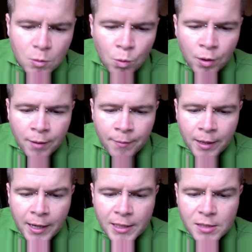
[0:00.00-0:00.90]
Where am
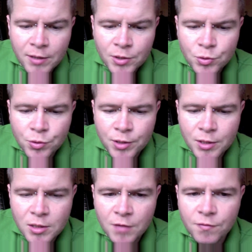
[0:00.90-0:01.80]
I? So I can show you the
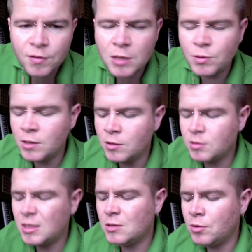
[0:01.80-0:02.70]
stuff. That's what he
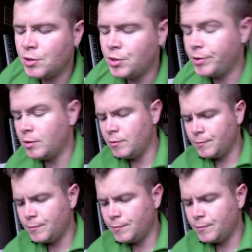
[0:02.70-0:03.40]
does. That's all you need to know.